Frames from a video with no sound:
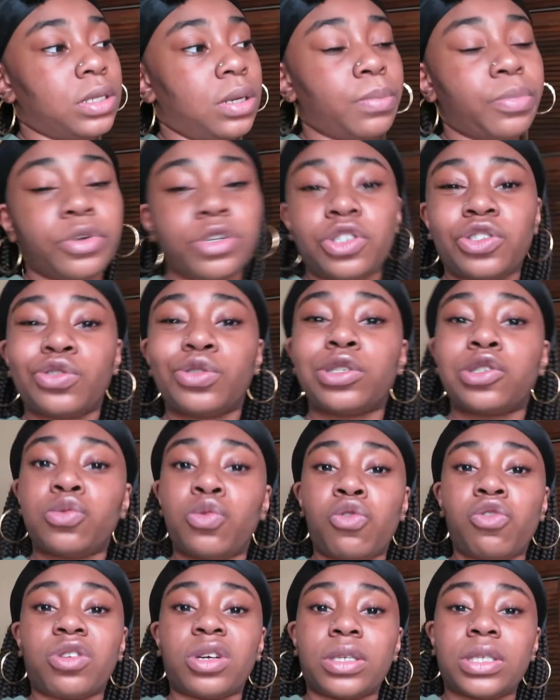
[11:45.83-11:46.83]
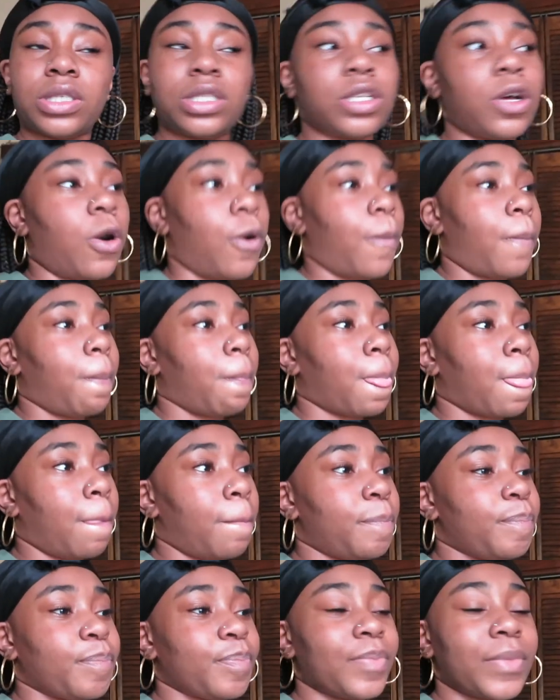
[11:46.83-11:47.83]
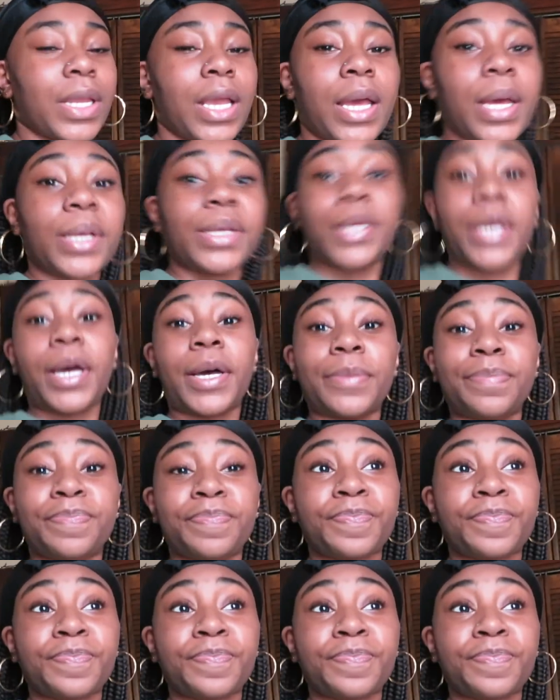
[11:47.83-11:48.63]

I'm pretty sure it's ruined. So, yeah.